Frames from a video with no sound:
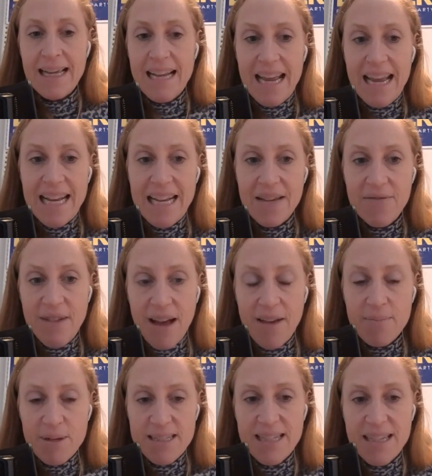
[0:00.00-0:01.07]

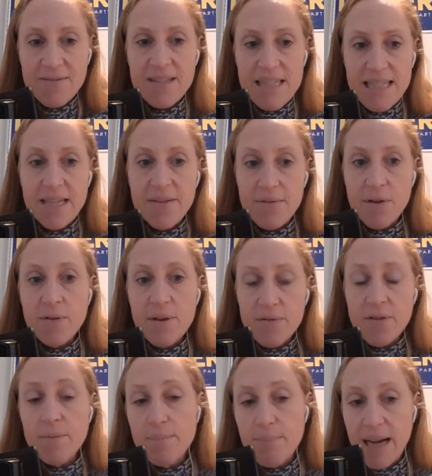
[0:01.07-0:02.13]
85% of the city voted
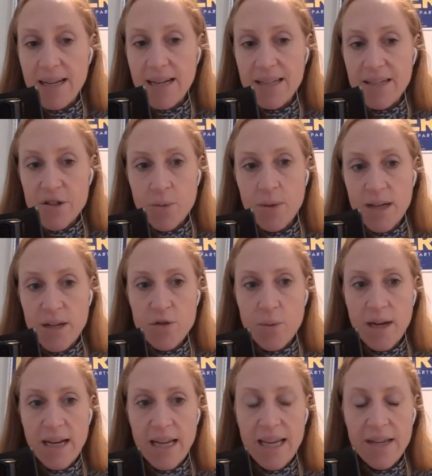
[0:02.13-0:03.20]
for Biden in
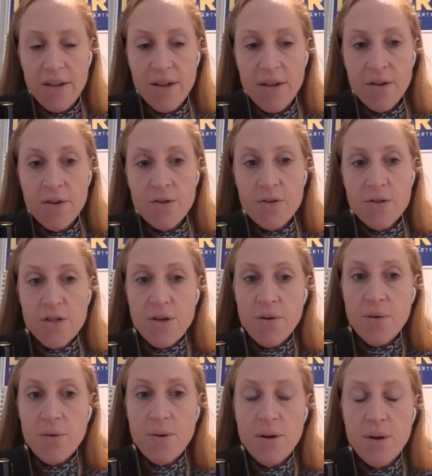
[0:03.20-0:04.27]
2020.
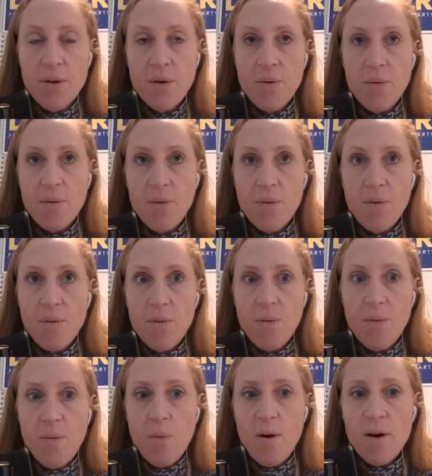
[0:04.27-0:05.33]
So
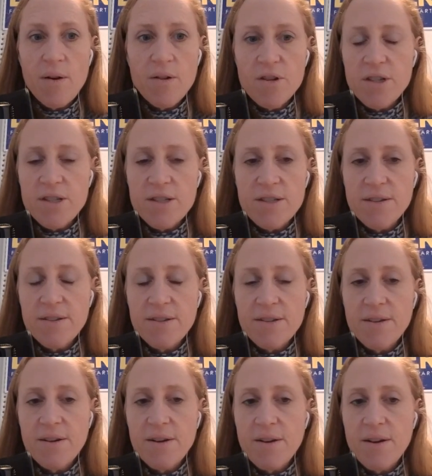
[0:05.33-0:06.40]
we're just
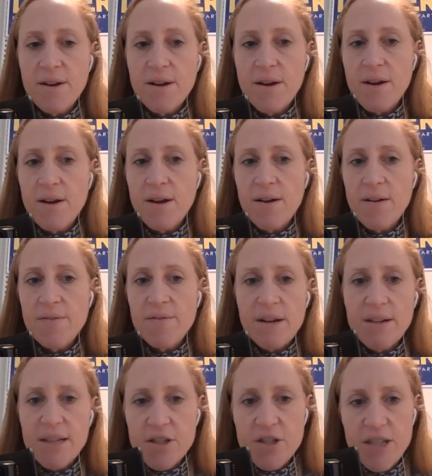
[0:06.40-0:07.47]

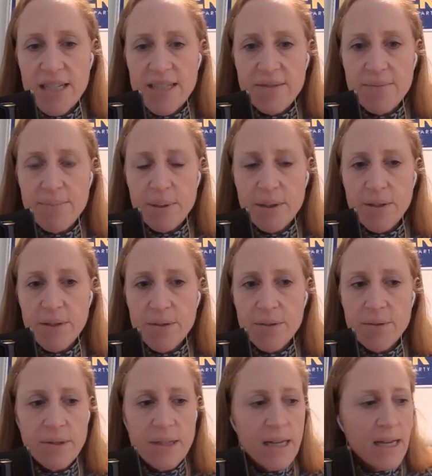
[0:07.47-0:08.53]
various shades of blue.
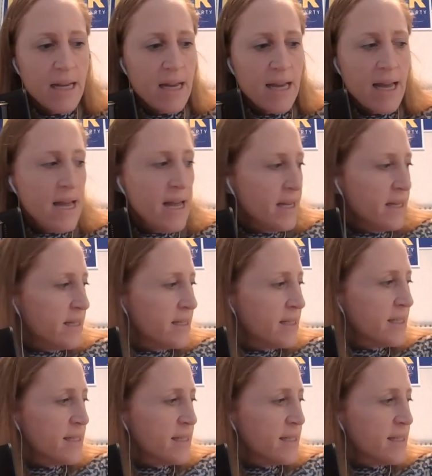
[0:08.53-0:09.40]
And